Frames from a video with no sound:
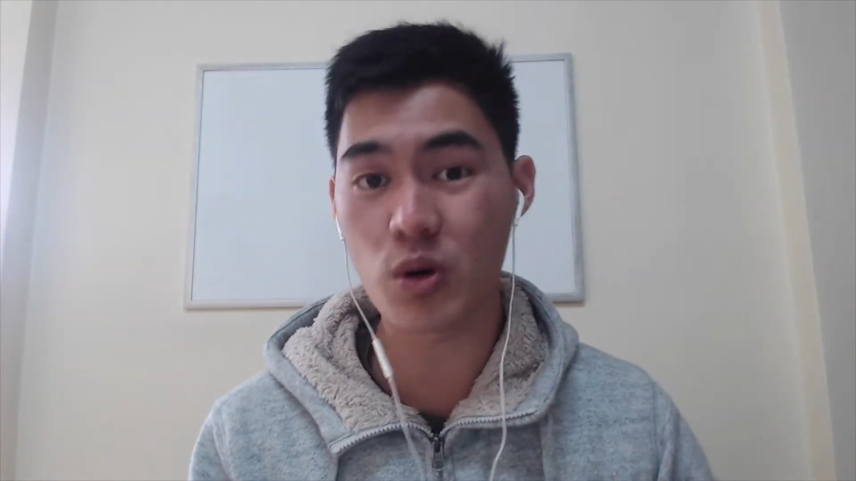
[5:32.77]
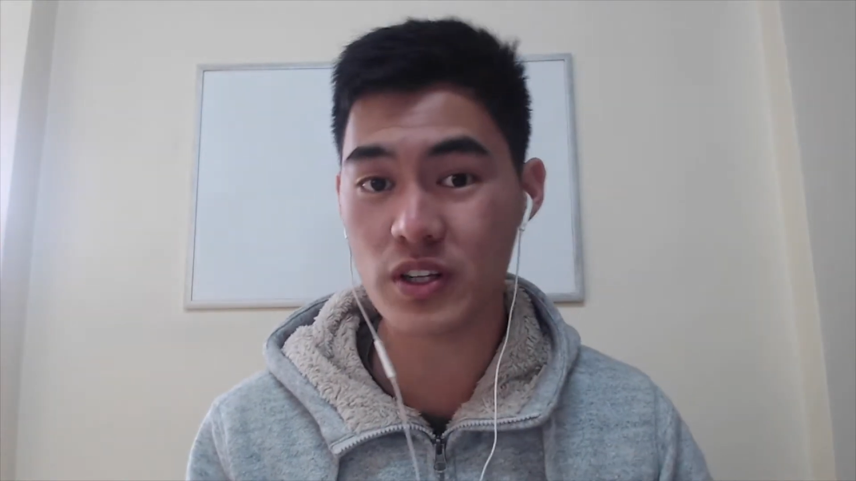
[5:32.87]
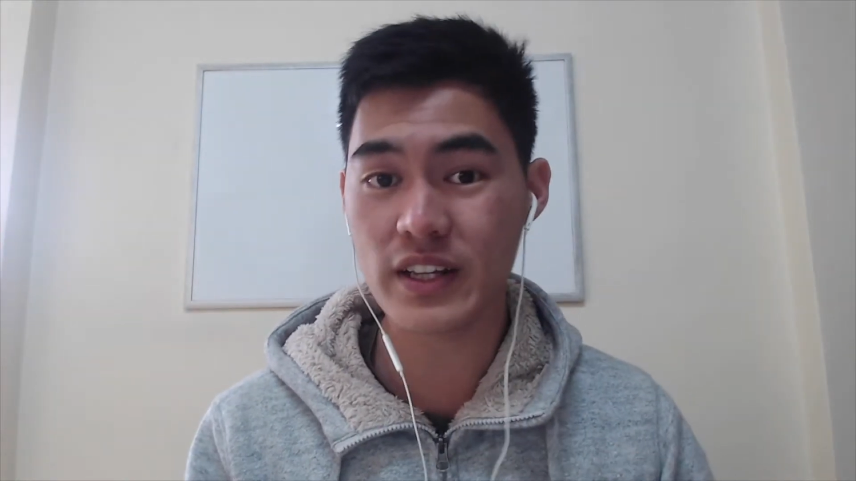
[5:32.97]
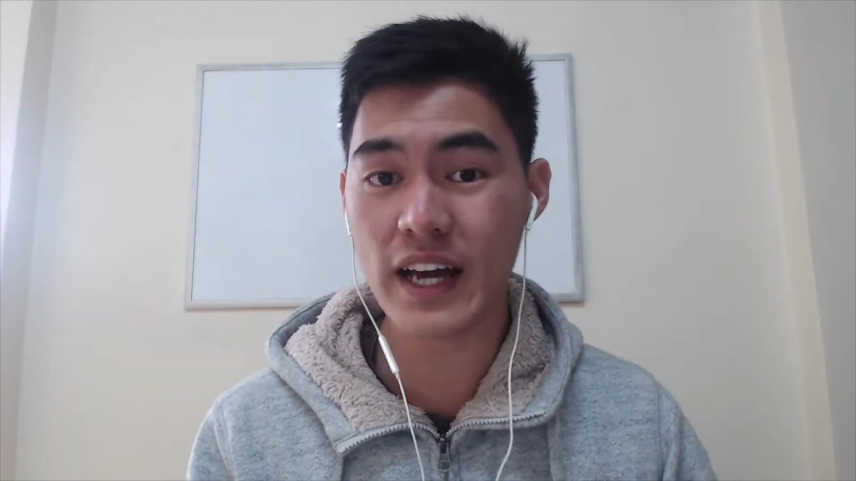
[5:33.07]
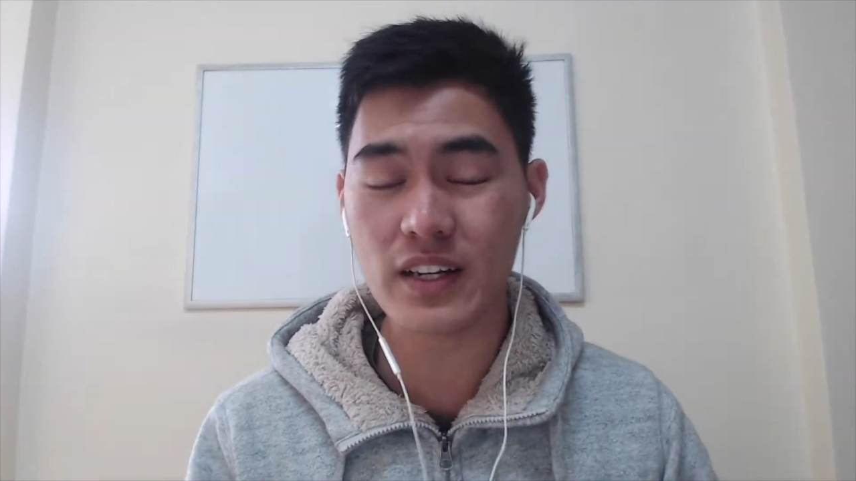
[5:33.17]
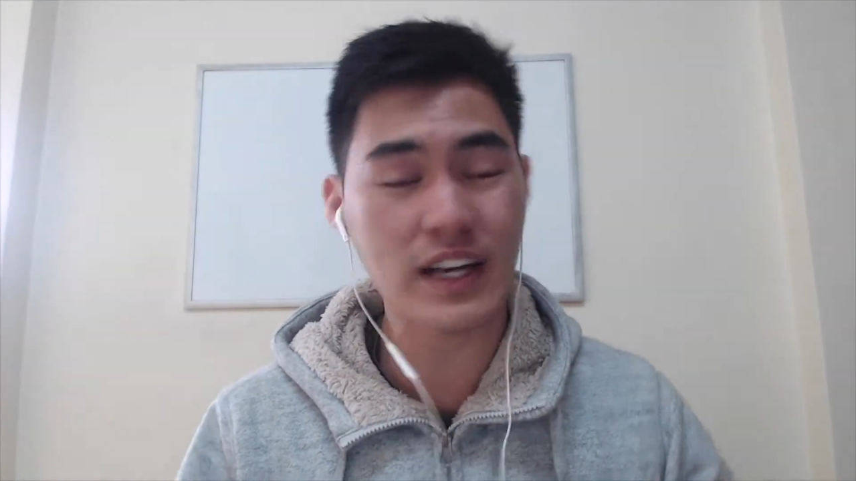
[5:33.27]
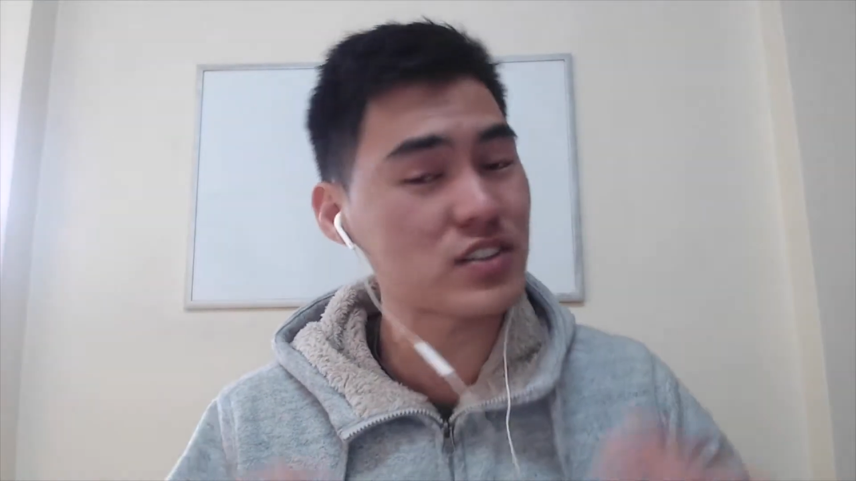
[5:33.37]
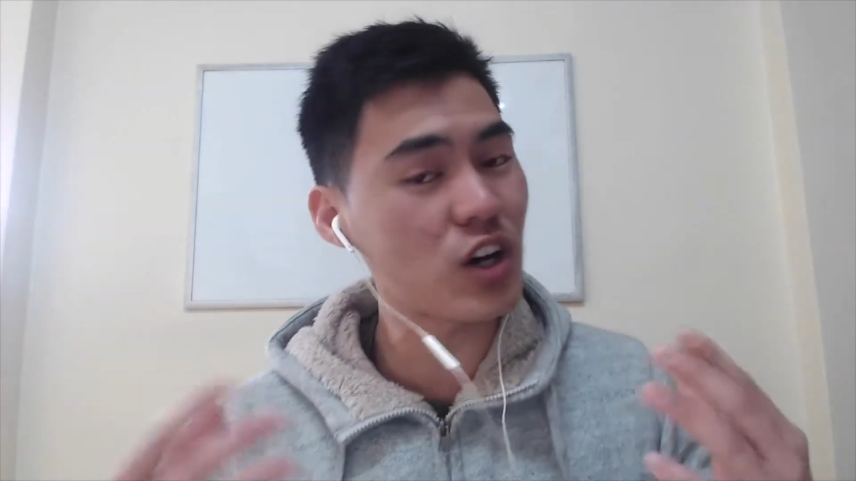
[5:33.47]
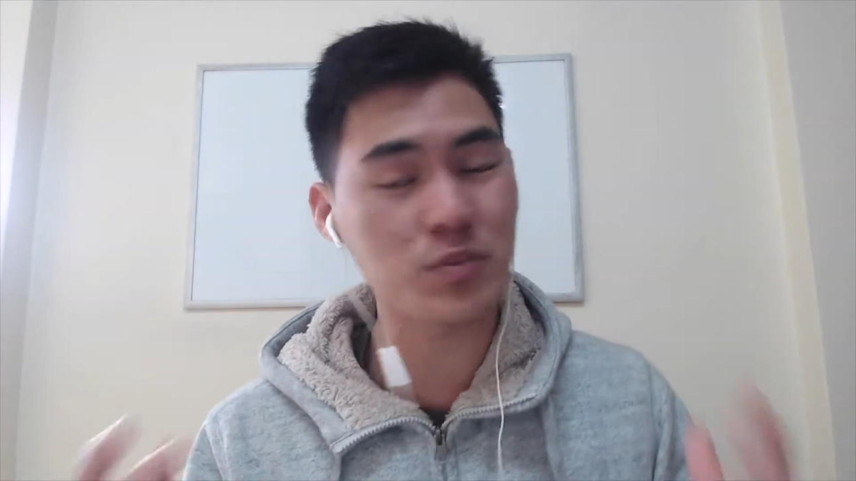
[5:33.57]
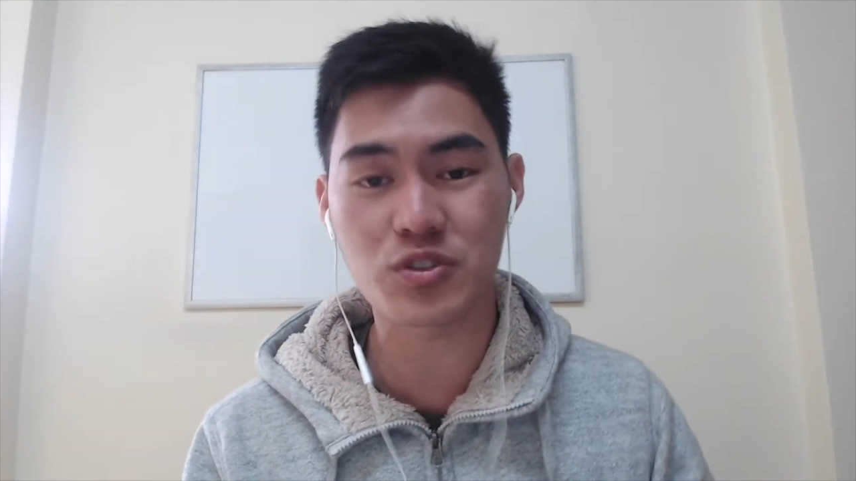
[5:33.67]
than that, that's
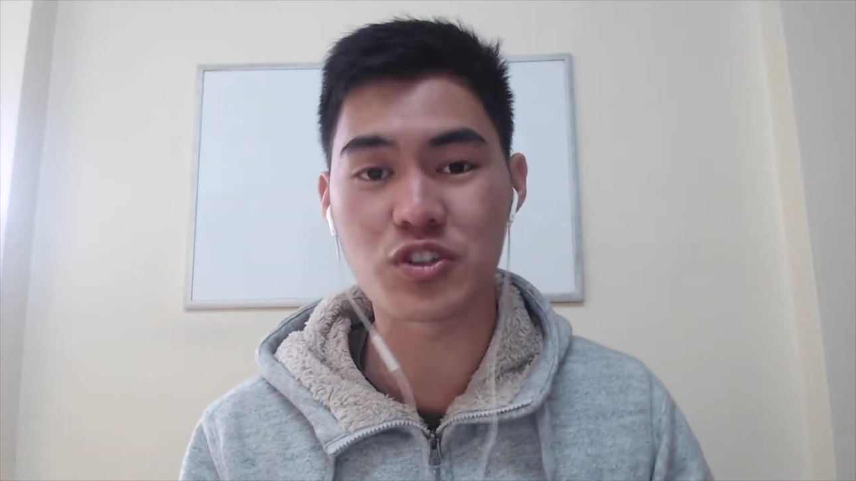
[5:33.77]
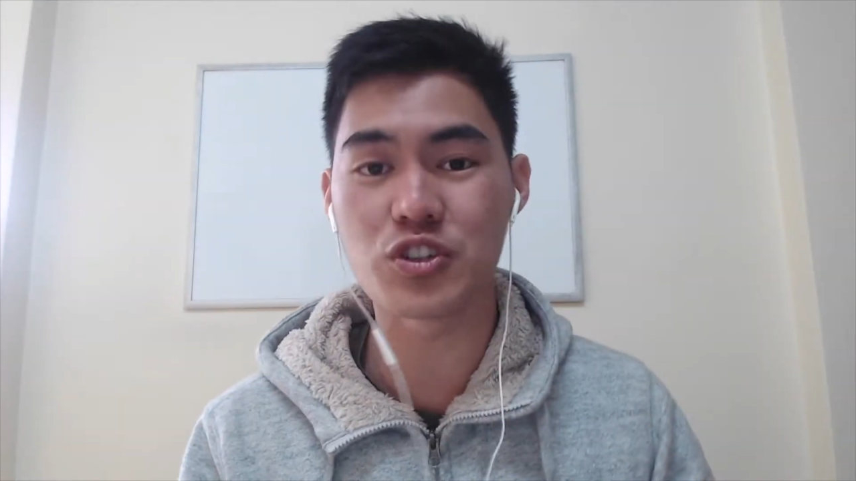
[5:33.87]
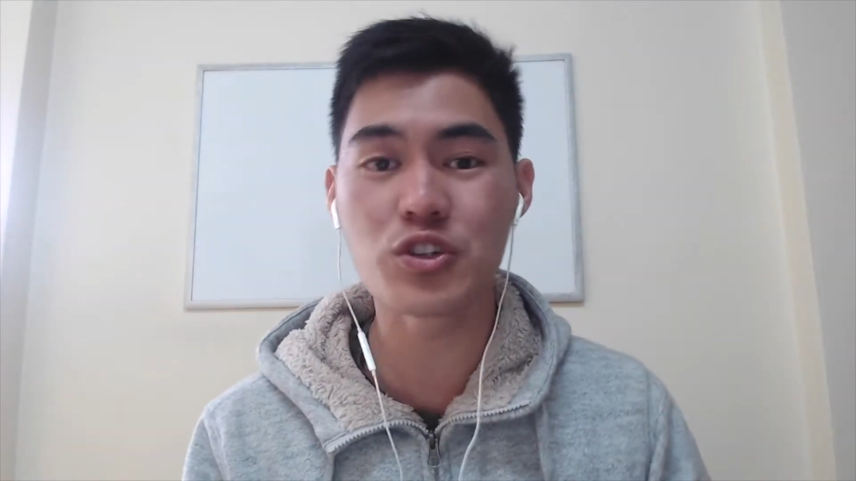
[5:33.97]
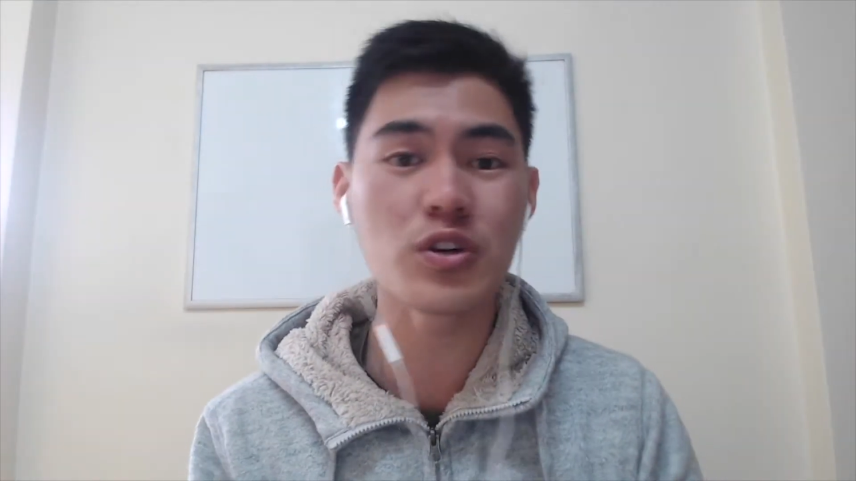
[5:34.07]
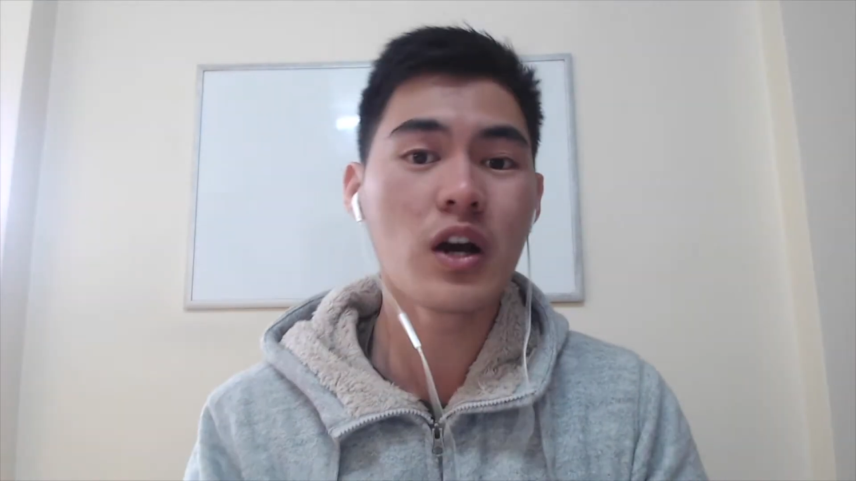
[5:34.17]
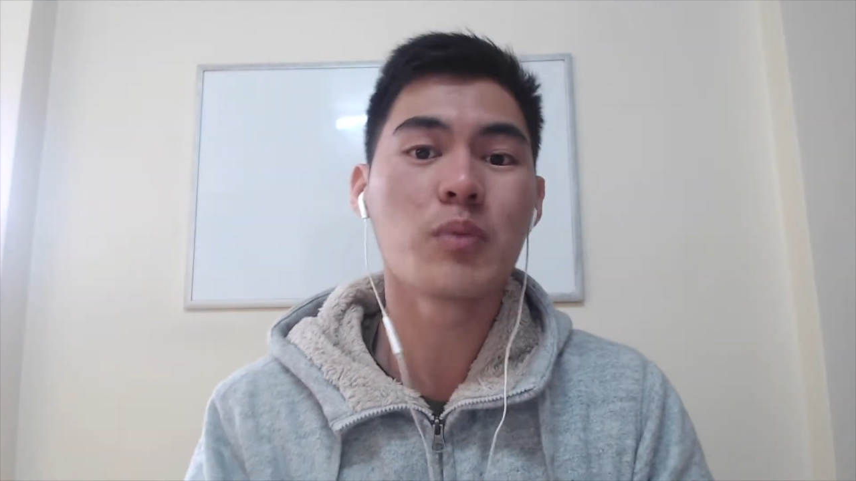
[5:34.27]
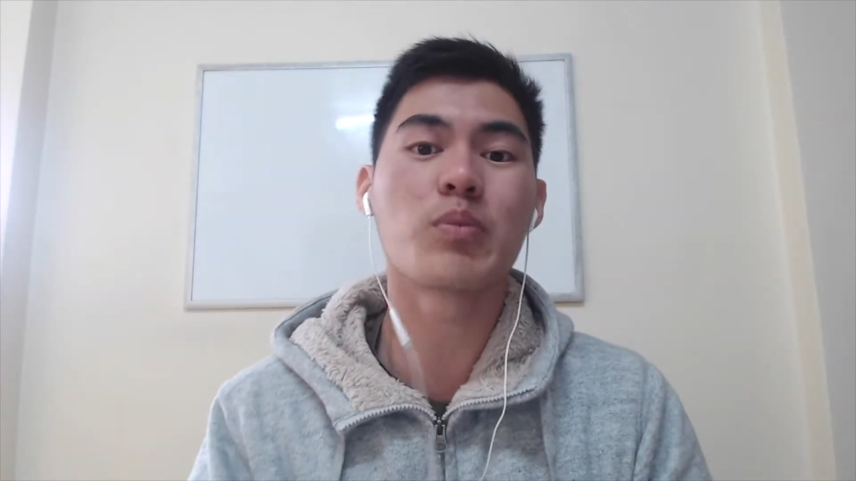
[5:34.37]
up to you,